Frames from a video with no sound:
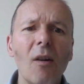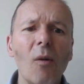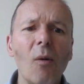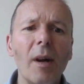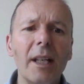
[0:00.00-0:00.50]

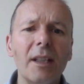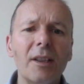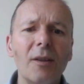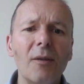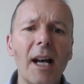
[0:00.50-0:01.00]
or
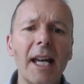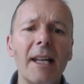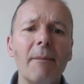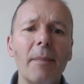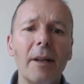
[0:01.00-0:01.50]
into a
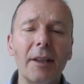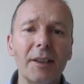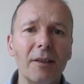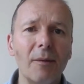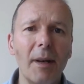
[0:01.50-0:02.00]

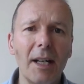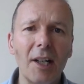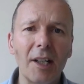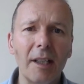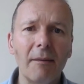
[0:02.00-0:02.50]
personal
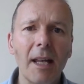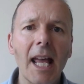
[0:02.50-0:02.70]
pension.